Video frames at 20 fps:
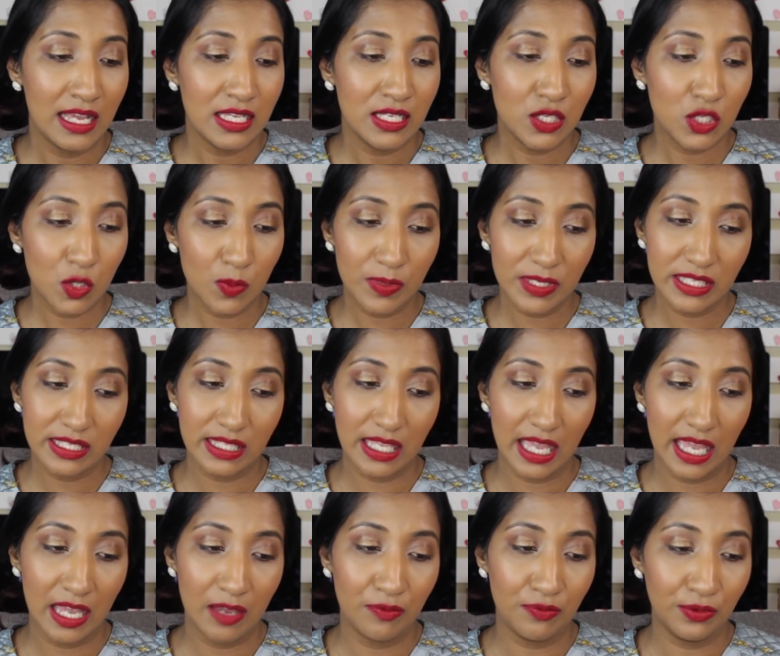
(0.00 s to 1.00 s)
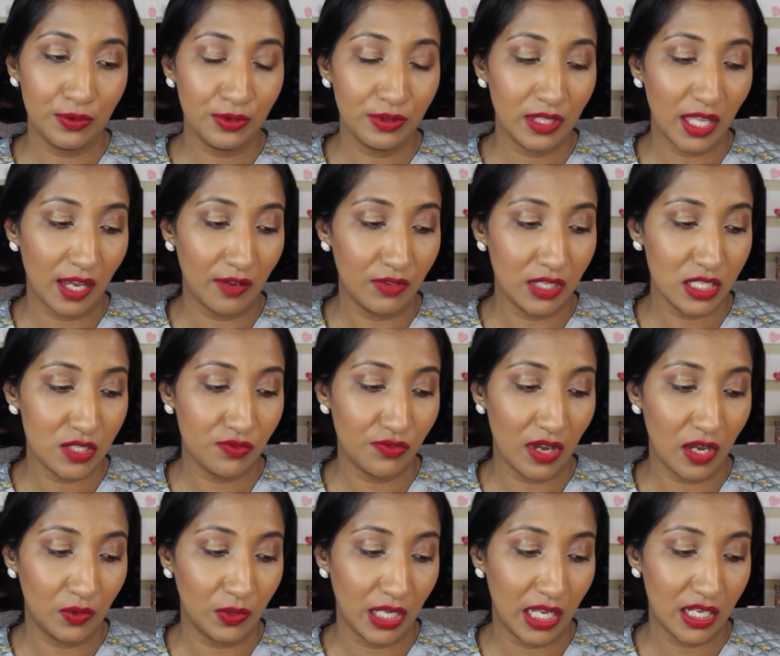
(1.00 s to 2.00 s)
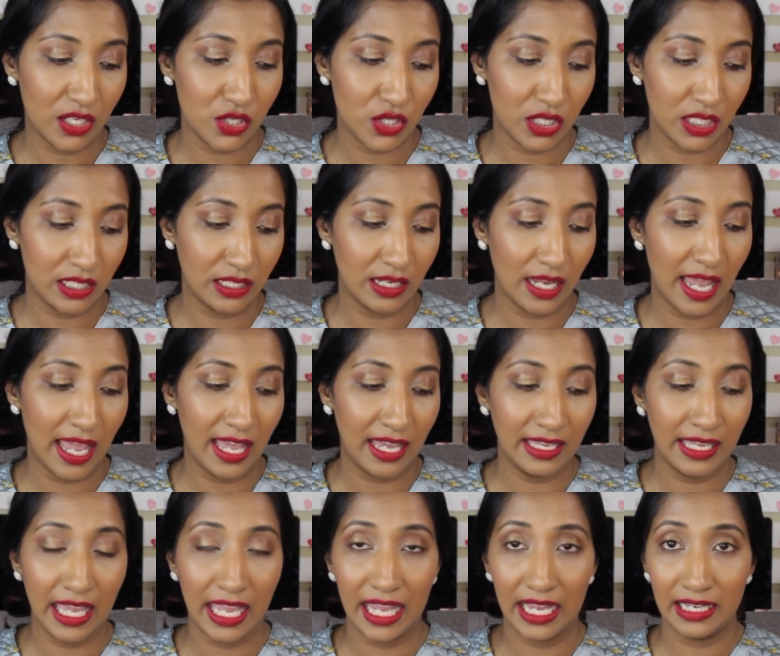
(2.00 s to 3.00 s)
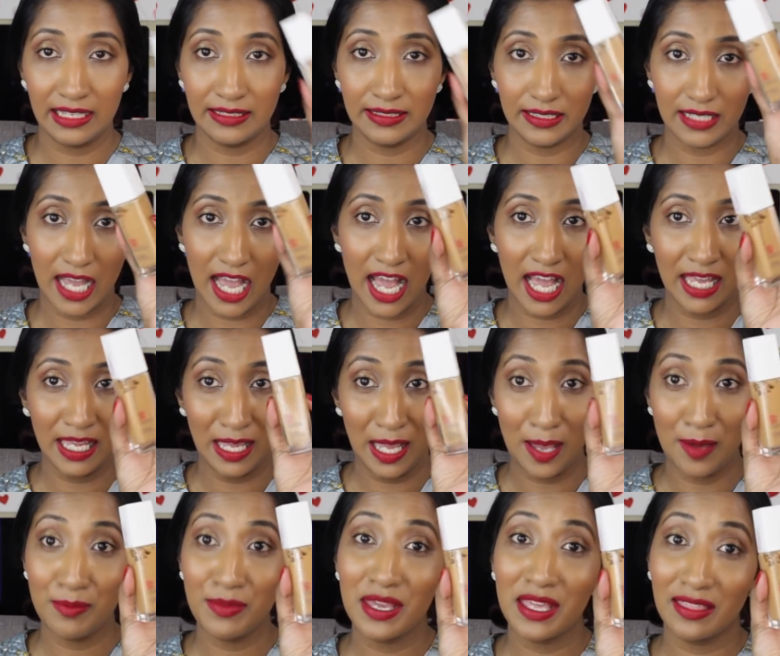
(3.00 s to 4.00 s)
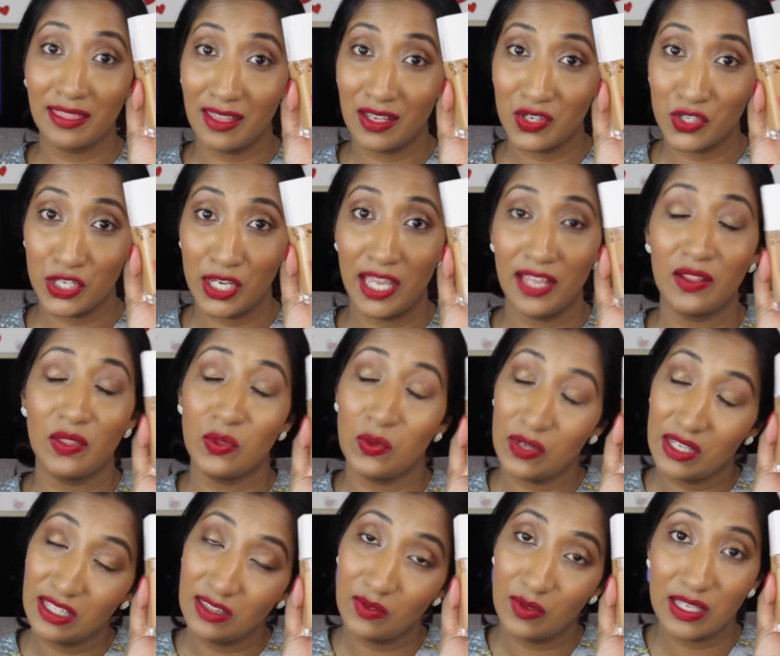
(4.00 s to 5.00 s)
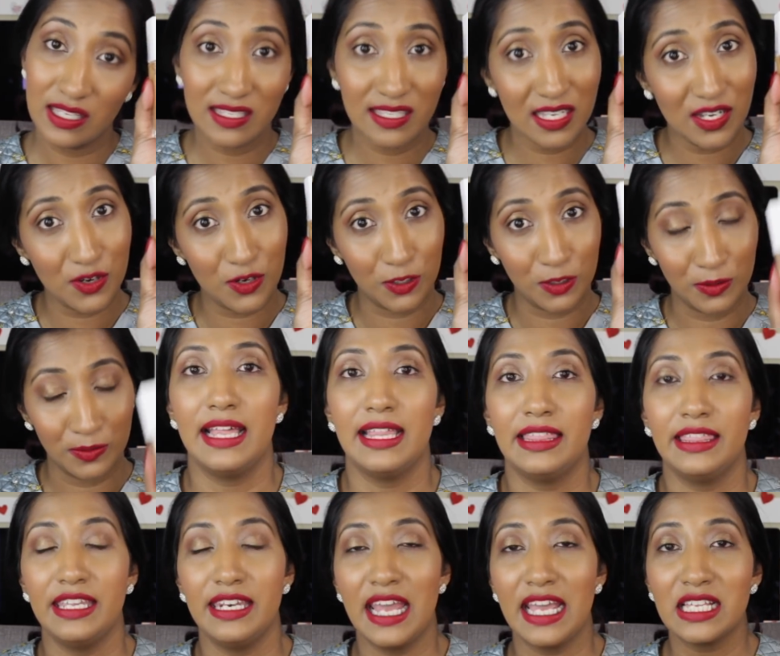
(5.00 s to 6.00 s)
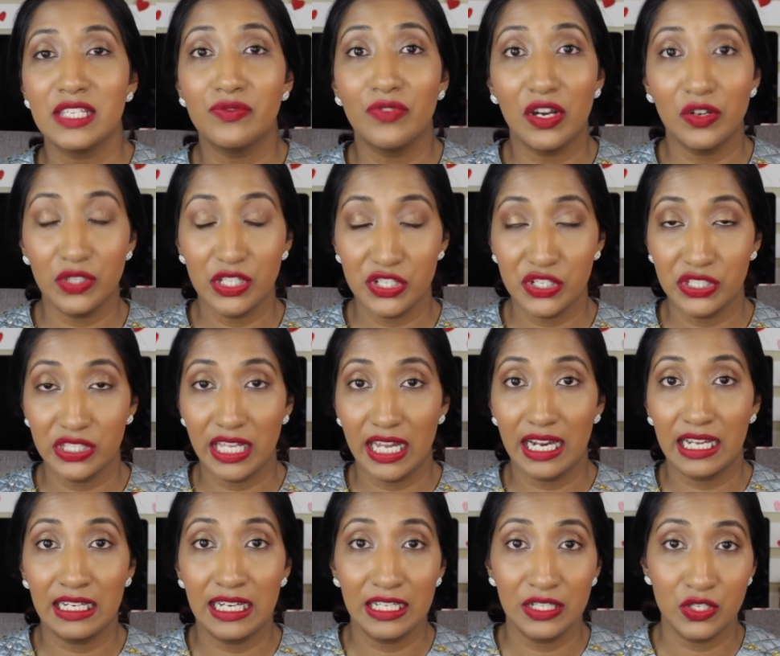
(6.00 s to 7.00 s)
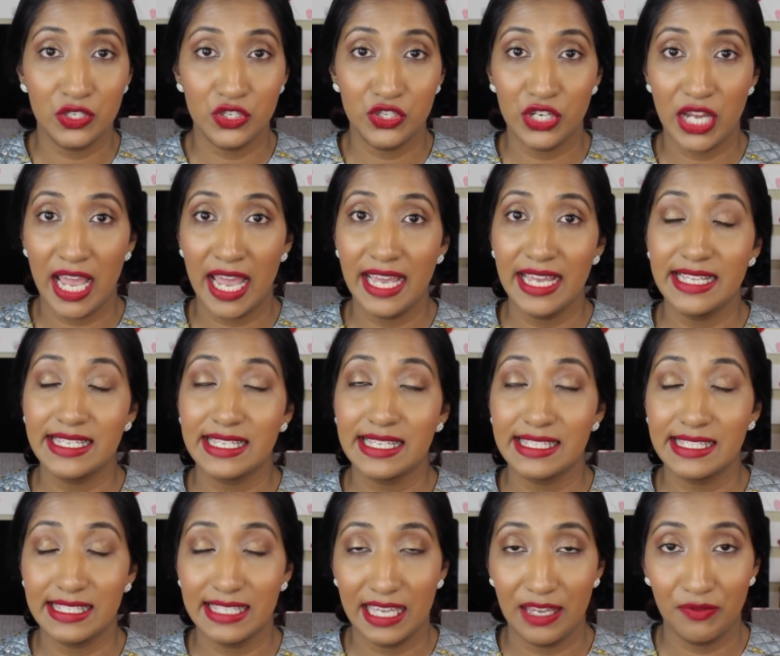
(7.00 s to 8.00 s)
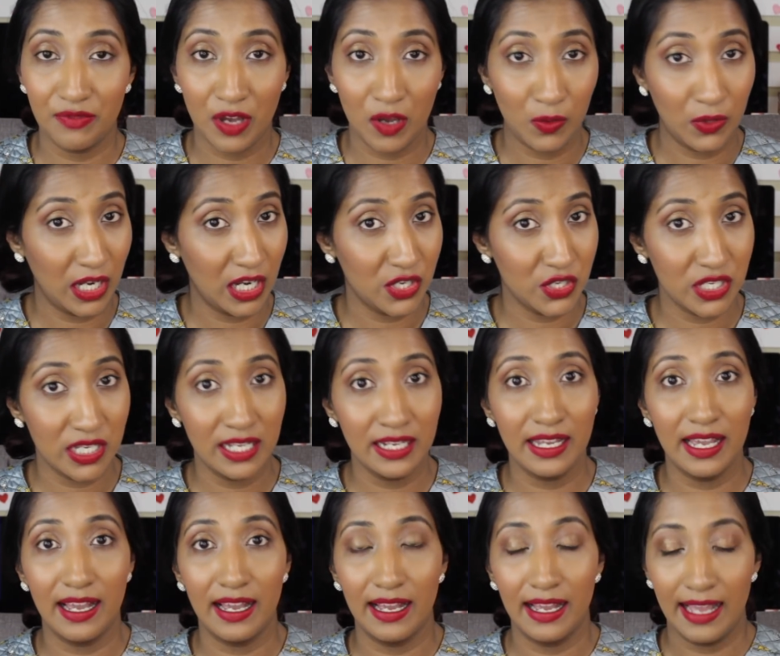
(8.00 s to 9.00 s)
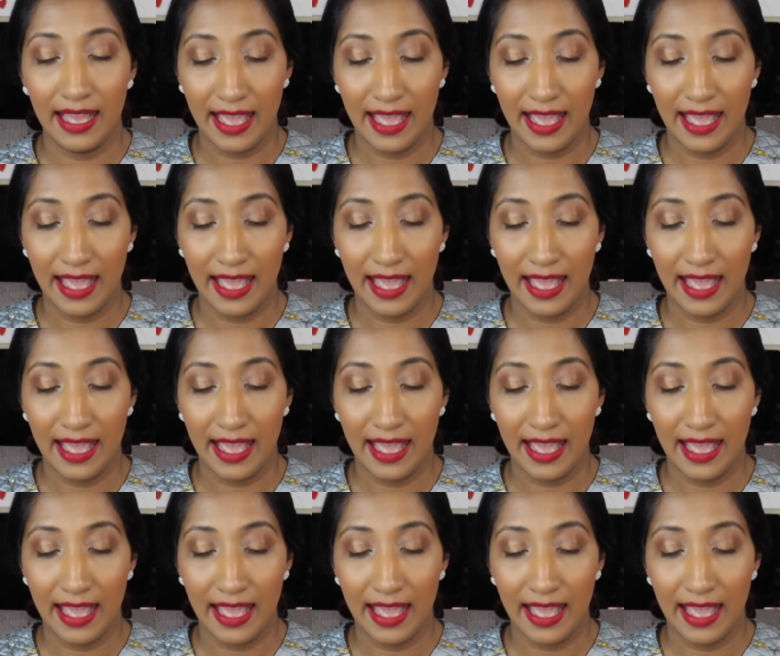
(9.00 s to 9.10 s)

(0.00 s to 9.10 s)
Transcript: SuperStay Full Coverage Foundation. Again, I am in the shade 330. The next foundation that I like to share is a stick foundation,